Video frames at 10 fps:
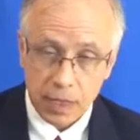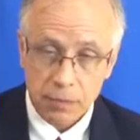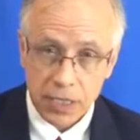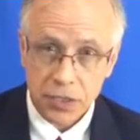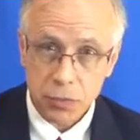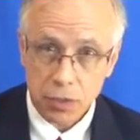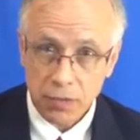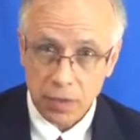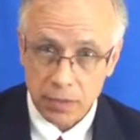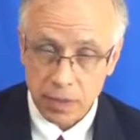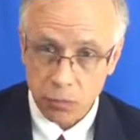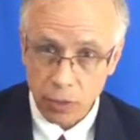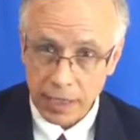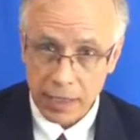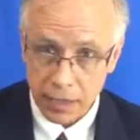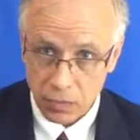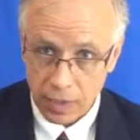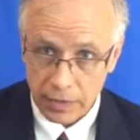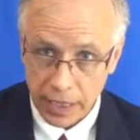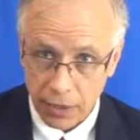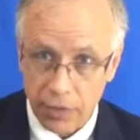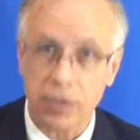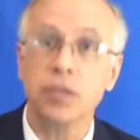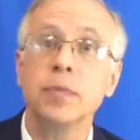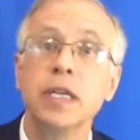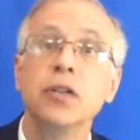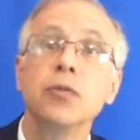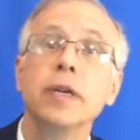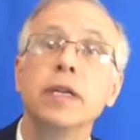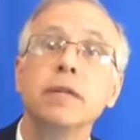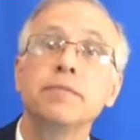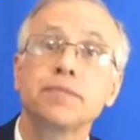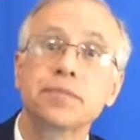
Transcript: Patients will develop some redness around the area that's being treated,